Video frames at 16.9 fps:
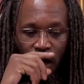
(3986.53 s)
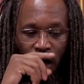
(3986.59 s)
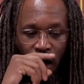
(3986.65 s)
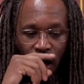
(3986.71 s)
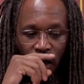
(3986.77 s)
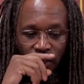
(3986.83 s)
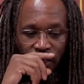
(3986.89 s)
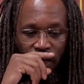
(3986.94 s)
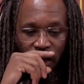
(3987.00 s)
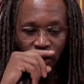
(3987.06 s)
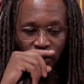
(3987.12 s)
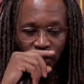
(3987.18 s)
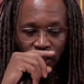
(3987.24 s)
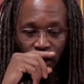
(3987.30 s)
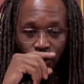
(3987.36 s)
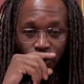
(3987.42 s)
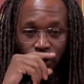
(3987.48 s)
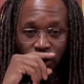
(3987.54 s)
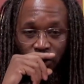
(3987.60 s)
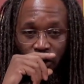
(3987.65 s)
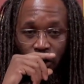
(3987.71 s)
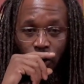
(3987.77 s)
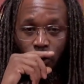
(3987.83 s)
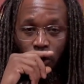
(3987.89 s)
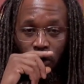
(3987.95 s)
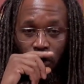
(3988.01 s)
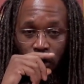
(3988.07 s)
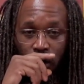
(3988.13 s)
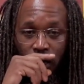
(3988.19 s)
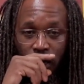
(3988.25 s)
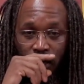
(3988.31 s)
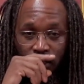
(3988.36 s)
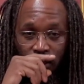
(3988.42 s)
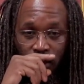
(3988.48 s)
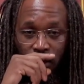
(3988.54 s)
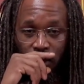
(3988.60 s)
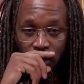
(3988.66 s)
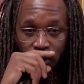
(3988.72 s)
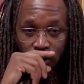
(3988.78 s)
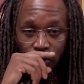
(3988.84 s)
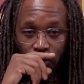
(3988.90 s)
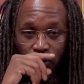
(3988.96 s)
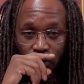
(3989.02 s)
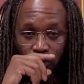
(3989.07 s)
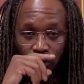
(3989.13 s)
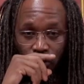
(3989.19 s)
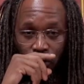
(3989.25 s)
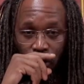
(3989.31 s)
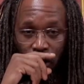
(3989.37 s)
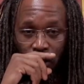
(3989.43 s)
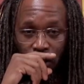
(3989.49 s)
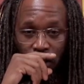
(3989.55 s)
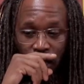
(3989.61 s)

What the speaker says: that we know are going to get the kingdom, right?